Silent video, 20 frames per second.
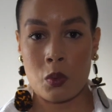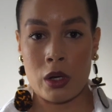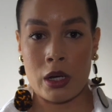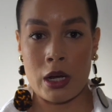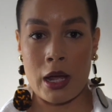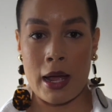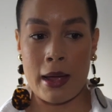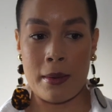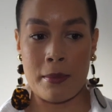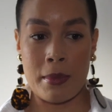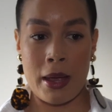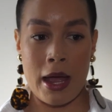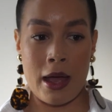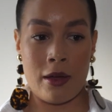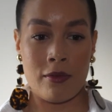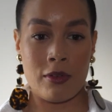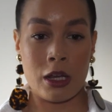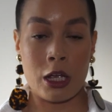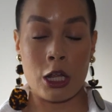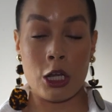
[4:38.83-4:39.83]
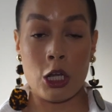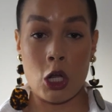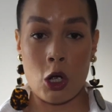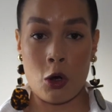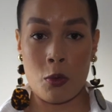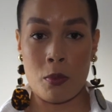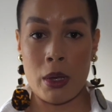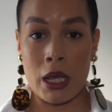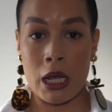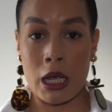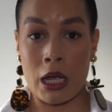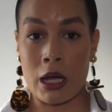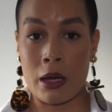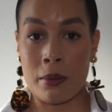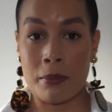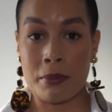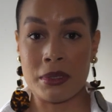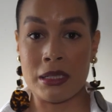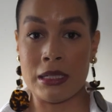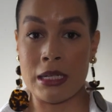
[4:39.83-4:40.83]
when I'm having a no
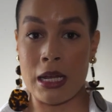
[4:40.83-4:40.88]
makeup